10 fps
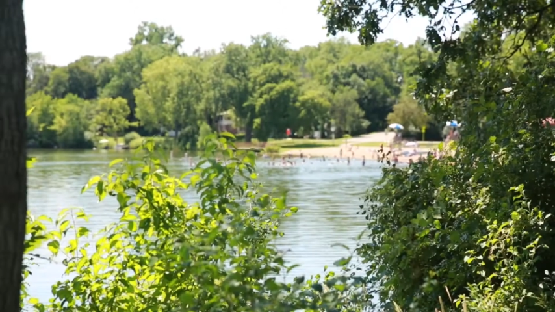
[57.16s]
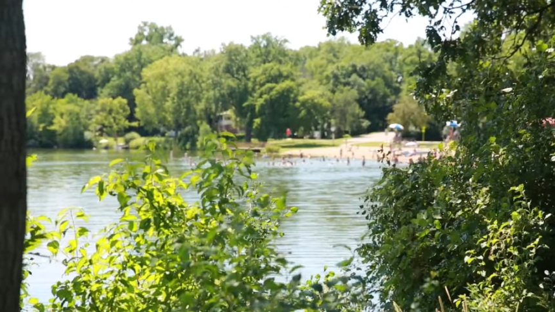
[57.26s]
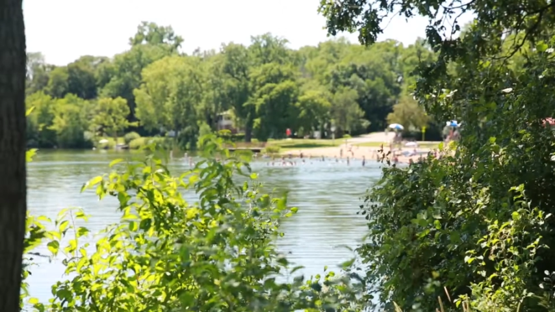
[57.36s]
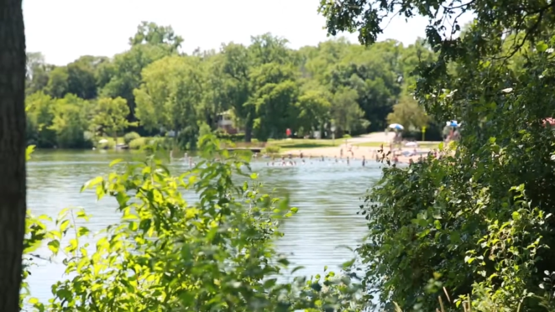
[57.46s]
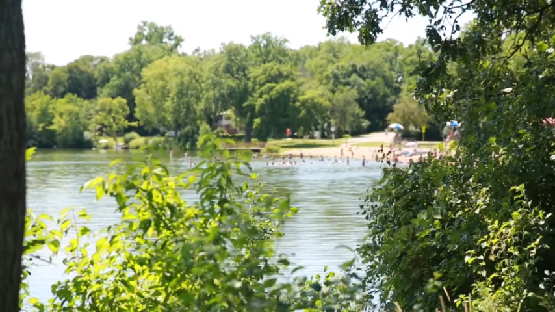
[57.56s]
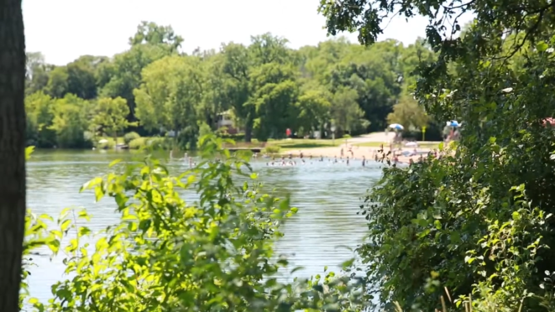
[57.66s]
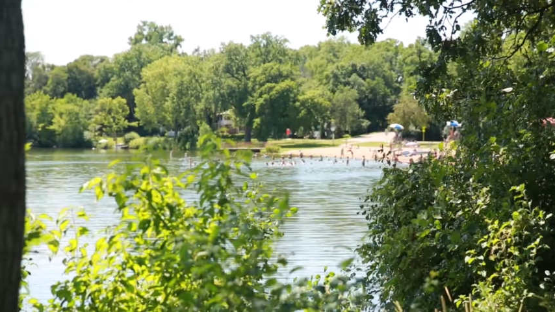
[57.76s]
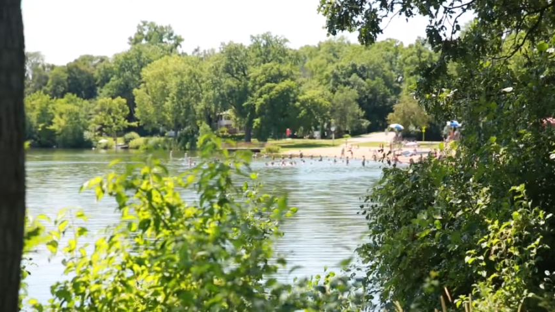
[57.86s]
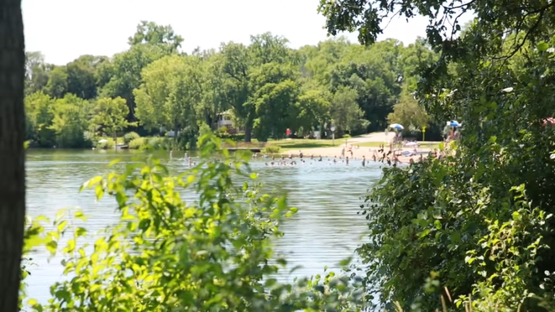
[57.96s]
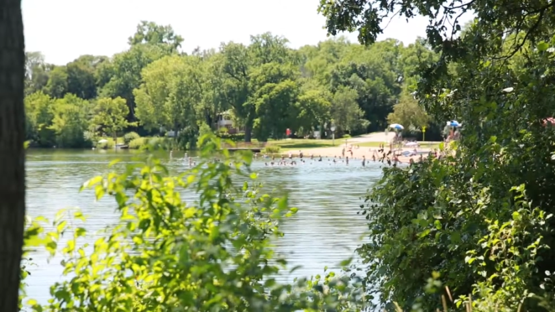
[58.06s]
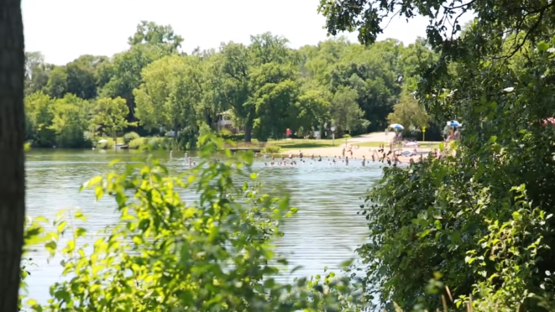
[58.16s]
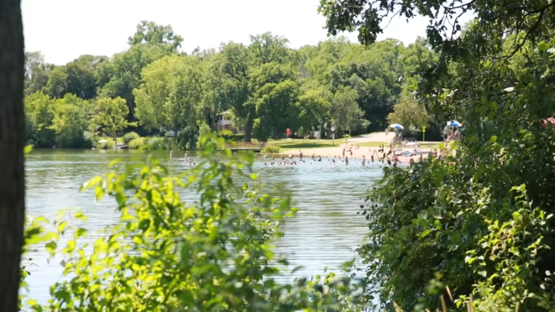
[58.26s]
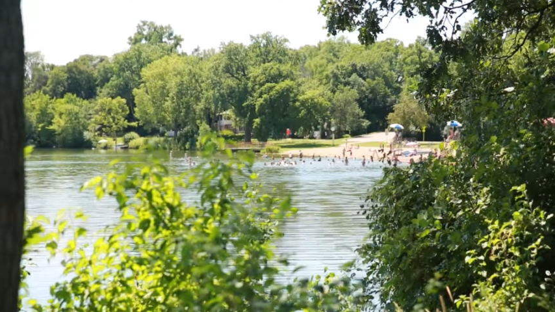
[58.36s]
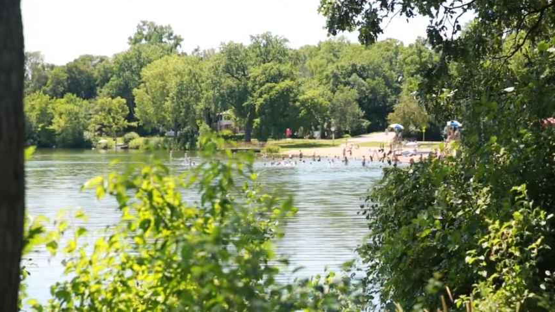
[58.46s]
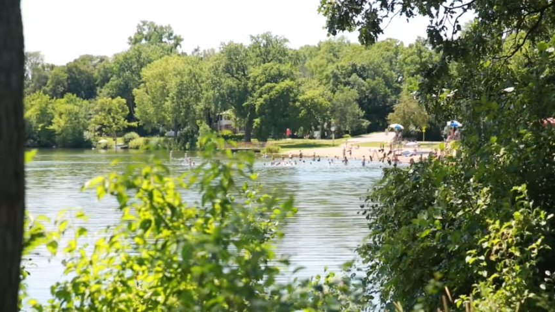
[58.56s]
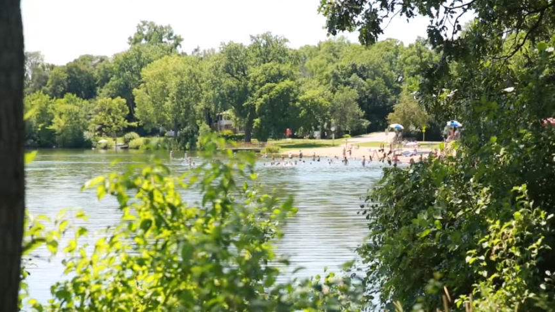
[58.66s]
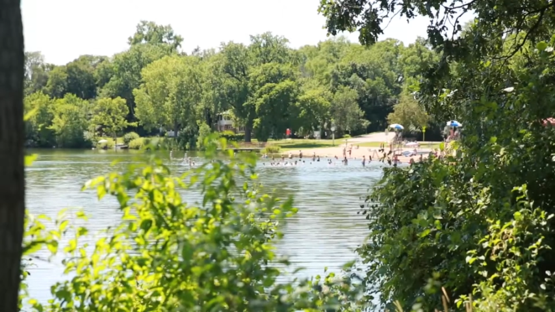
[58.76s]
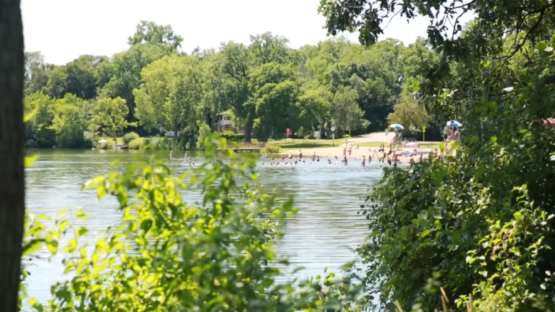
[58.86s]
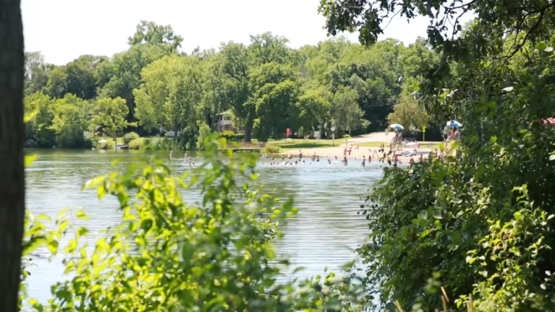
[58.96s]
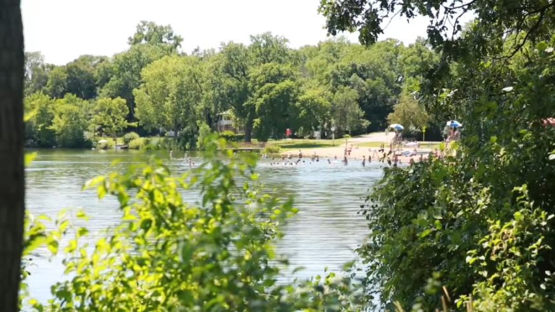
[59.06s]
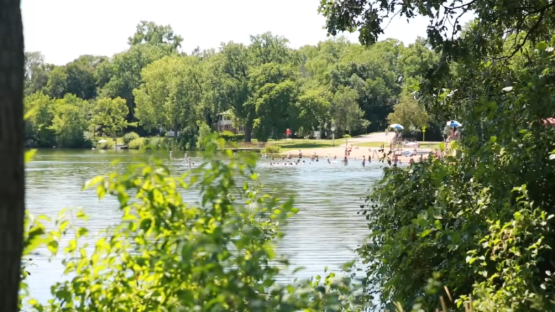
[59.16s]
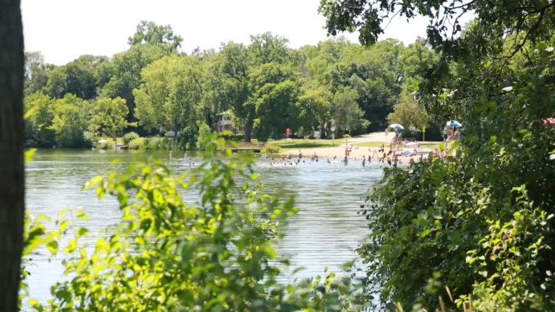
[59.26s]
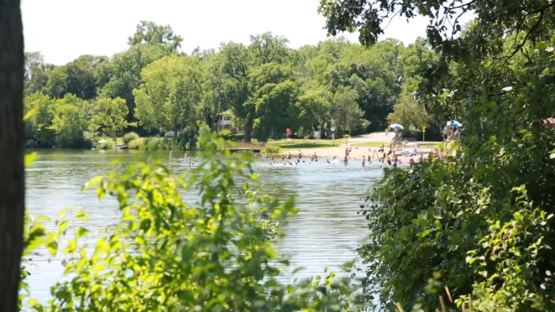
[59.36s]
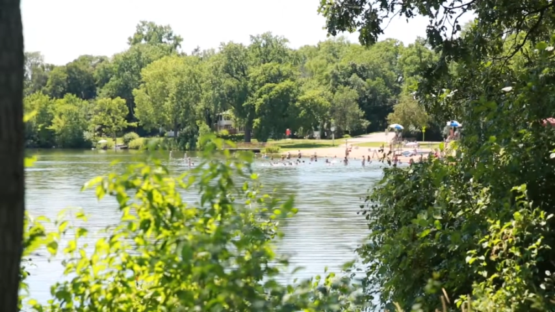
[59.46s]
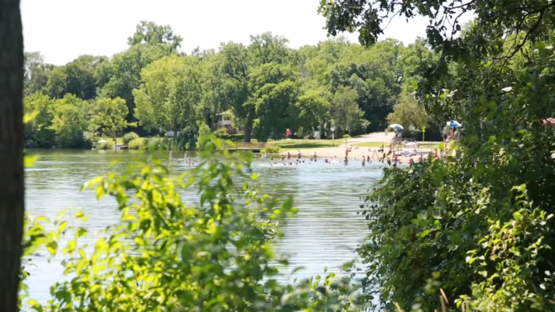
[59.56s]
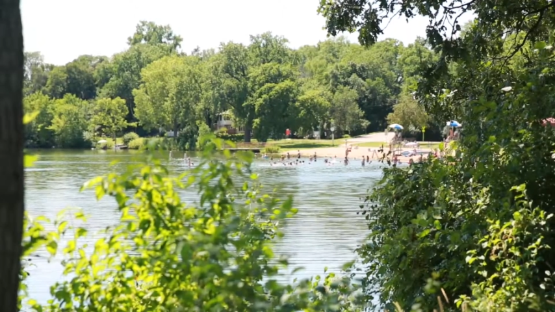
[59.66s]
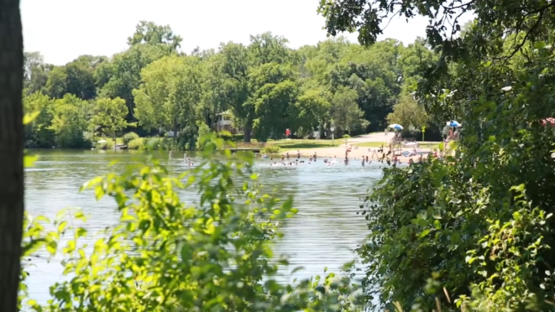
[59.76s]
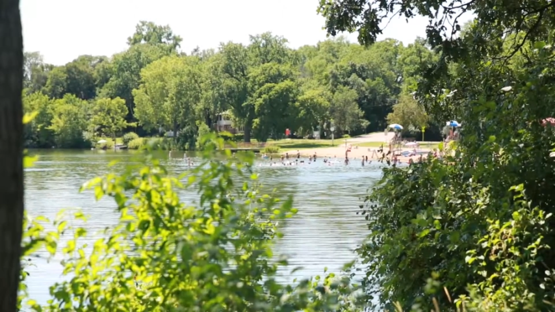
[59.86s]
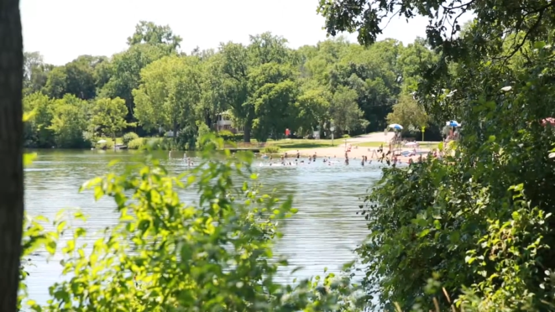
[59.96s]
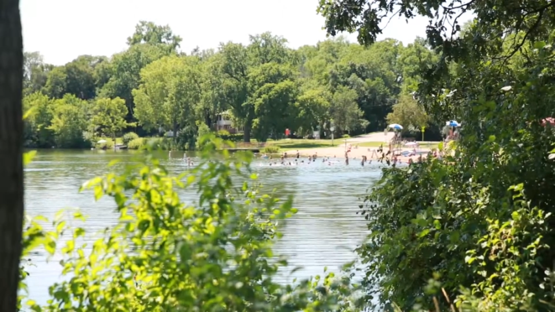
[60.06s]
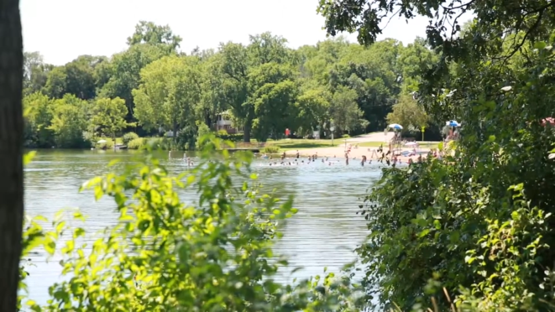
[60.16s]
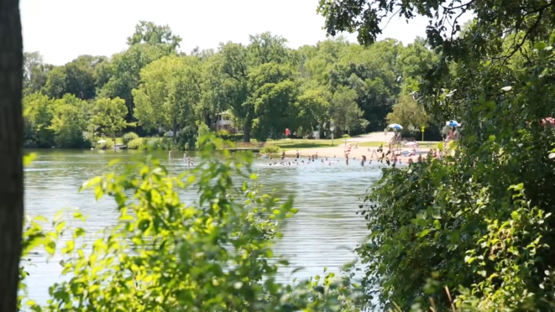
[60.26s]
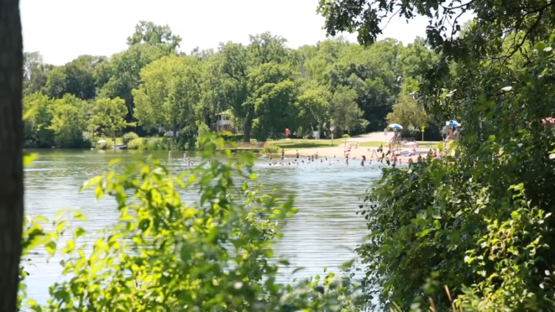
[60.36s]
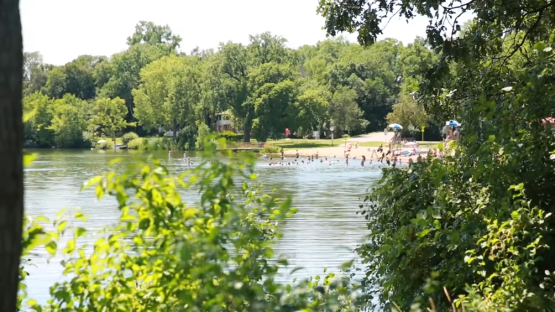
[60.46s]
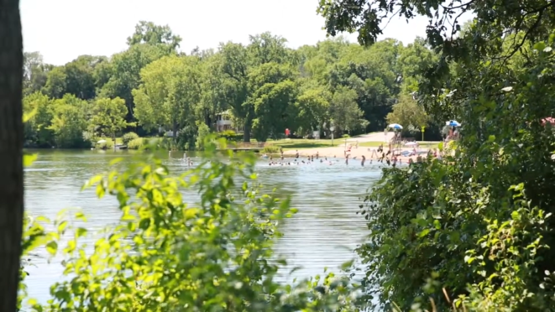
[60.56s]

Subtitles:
No face is visible, so there are no lips to read.